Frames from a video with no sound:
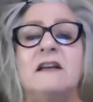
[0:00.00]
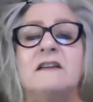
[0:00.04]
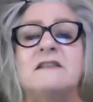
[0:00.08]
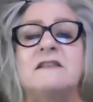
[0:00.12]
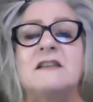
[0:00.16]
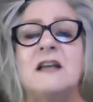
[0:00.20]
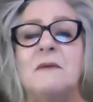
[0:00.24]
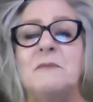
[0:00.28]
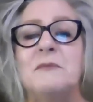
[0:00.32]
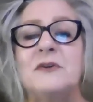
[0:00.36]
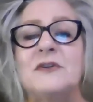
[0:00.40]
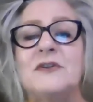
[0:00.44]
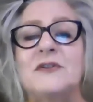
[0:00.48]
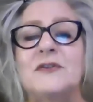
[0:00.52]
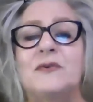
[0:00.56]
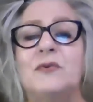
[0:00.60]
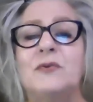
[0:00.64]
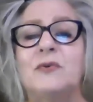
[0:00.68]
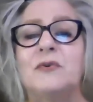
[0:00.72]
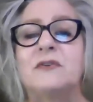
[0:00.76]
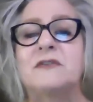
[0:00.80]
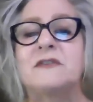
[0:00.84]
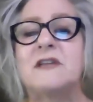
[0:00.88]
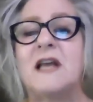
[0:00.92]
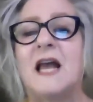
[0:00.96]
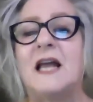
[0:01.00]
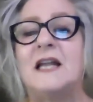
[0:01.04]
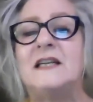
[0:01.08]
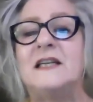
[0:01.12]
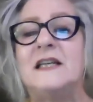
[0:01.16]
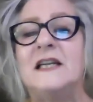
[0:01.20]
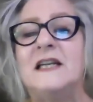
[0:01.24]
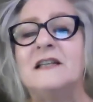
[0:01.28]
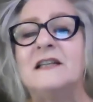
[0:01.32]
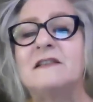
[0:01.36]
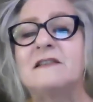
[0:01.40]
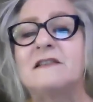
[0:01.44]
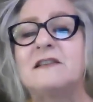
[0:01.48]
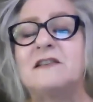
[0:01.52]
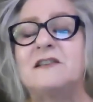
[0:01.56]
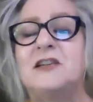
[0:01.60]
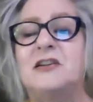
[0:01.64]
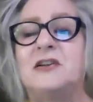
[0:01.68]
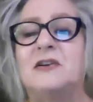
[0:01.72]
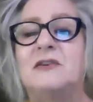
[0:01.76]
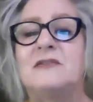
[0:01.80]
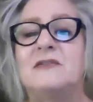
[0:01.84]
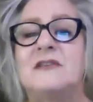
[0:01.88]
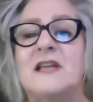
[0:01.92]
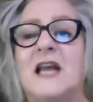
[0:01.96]
Summer schools and
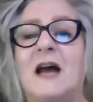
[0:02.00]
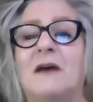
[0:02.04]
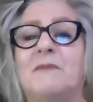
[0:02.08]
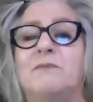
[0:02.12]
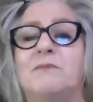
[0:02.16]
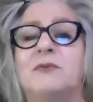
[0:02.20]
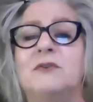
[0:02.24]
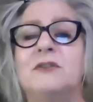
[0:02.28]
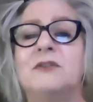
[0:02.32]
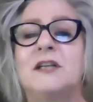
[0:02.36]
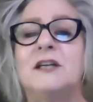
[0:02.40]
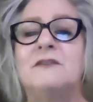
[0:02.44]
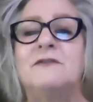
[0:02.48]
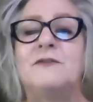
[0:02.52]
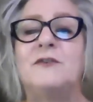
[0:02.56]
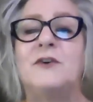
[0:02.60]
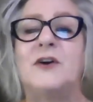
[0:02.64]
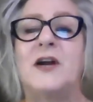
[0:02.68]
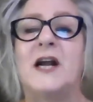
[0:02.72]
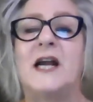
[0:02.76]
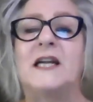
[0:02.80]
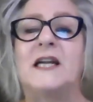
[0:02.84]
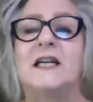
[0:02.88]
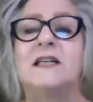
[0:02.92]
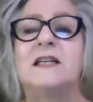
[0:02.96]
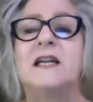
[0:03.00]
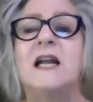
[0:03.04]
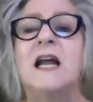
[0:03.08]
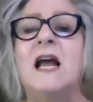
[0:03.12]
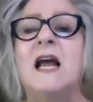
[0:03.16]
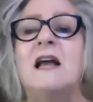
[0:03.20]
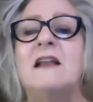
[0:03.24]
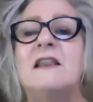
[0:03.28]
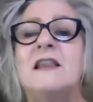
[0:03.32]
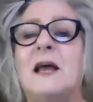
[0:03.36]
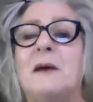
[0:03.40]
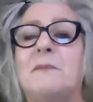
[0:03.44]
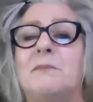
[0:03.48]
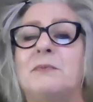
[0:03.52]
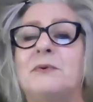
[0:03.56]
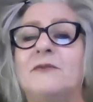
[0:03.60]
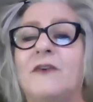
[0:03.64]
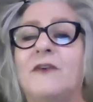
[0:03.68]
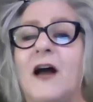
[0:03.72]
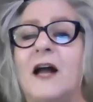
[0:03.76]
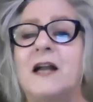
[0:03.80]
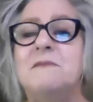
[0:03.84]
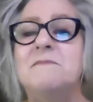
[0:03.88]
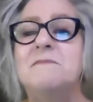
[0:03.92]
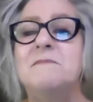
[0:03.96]
institutes have proliferated that
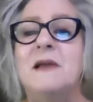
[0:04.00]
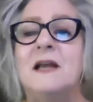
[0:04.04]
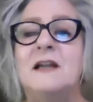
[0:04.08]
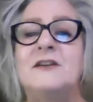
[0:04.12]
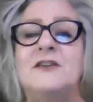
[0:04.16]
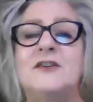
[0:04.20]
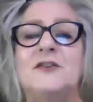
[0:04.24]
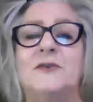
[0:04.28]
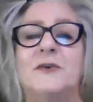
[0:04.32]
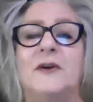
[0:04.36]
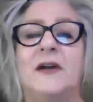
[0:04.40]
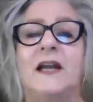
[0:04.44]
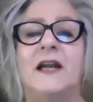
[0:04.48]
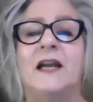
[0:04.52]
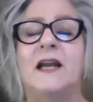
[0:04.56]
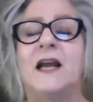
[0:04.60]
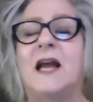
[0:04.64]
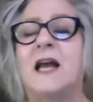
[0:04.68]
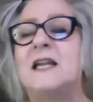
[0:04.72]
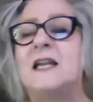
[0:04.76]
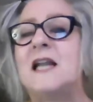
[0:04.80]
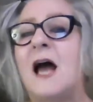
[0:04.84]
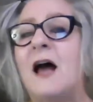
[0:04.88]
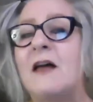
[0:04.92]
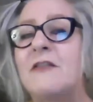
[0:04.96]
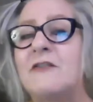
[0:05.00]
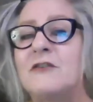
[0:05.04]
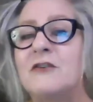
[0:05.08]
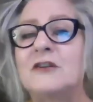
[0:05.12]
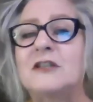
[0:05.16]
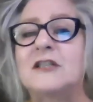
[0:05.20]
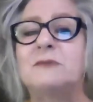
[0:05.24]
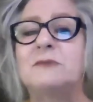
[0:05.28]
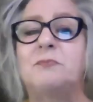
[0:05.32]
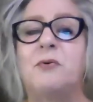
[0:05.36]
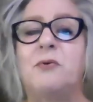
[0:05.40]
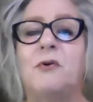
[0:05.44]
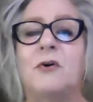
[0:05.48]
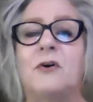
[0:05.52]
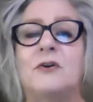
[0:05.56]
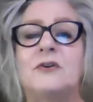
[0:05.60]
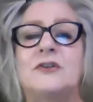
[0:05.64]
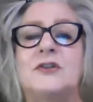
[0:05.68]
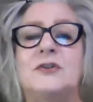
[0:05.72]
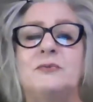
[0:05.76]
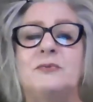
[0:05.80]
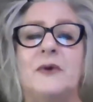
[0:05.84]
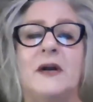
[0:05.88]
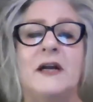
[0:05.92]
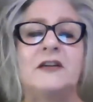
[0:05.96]
provide mentoring and other
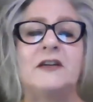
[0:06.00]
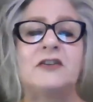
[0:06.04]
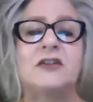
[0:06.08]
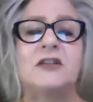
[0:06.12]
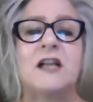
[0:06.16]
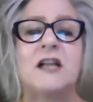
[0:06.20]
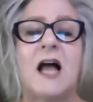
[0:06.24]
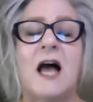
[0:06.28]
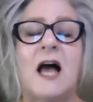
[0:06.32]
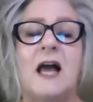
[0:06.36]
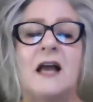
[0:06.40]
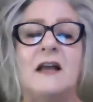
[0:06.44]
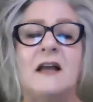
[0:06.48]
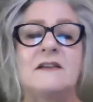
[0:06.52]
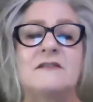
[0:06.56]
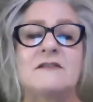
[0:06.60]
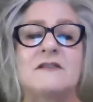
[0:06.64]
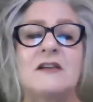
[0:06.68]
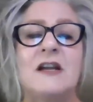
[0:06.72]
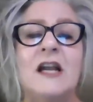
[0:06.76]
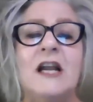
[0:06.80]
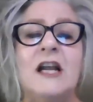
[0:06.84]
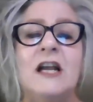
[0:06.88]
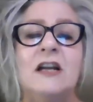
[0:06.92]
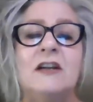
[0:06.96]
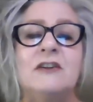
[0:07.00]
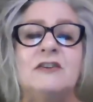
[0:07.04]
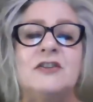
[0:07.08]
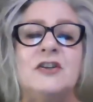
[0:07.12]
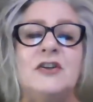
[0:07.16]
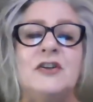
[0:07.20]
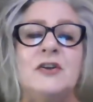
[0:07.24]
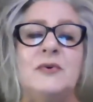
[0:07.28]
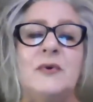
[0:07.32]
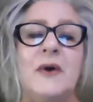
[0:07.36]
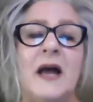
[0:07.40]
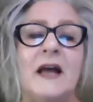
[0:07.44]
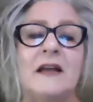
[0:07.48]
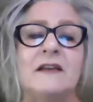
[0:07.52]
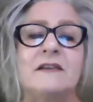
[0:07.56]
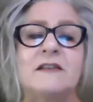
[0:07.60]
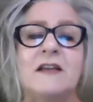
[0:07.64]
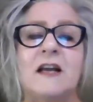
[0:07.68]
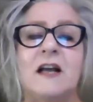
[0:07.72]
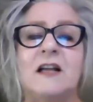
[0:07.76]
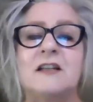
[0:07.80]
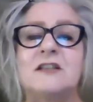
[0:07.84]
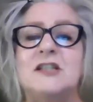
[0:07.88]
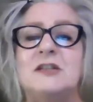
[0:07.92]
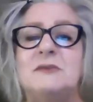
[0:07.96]
support to racialized, to
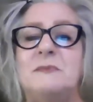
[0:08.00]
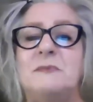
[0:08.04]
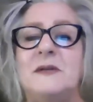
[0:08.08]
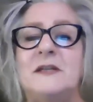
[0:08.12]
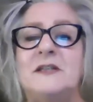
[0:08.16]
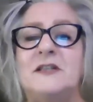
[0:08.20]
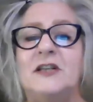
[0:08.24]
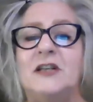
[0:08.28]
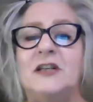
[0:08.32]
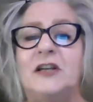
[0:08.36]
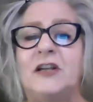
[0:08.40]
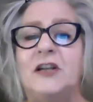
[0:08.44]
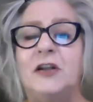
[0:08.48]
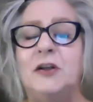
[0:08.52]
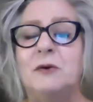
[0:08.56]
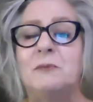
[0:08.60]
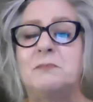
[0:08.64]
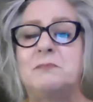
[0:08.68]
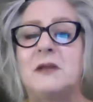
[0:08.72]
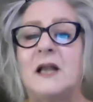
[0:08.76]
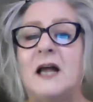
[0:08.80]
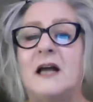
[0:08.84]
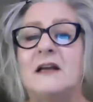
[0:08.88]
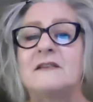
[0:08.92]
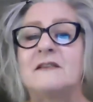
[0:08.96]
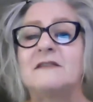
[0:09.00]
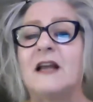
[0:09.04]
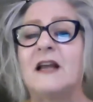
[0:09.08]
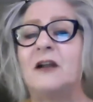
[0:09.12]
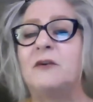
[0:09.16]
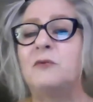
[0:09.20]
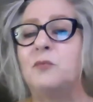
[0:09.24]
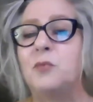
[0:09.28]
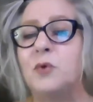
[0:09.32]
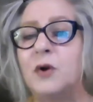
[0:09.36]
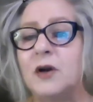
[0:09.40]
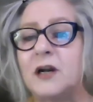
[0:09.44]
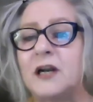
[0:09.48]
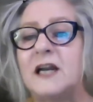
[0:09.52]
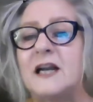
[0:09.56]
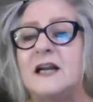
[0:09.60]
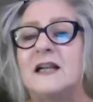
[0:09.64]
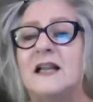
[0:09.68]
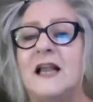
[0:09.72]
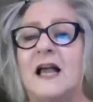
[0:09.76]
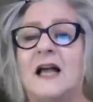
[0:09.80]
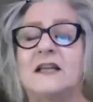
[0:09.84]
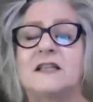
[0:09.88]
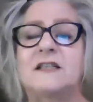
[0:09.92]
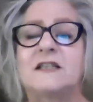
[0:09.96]
LGBTQ+ and working
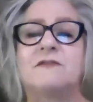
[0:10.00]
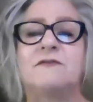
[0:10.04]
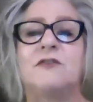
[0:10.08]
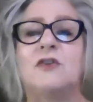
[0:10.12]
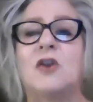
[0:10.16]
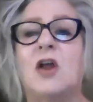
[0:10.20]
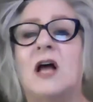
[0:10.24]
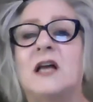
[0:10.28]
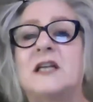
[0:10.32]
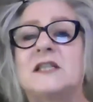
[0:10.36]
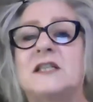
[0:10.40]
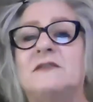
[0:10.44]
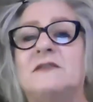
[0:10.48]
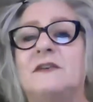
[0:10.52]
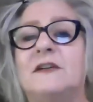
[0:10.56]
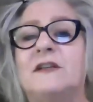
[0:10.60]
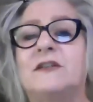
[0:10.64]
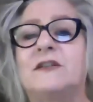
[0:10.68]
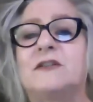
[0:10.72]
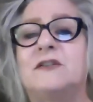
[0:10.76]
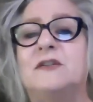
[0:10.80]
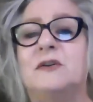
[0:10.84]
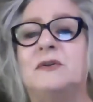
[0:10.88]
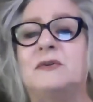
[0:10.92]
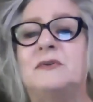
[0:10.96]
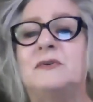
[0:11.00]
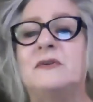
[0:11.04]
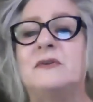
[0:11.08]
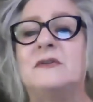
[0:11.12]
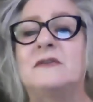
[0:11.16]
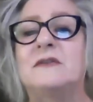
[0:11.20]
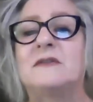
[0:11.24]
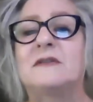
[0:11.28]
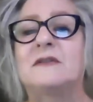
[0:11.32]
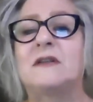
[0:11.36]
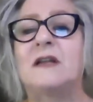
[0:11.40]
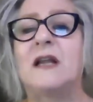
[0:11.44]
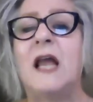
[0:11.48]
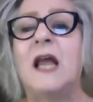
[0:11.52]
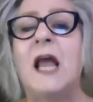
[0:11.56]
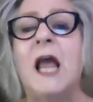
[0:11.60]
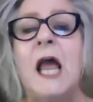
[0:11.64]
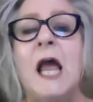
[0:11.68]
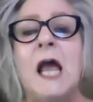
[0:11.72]
class philosophy students.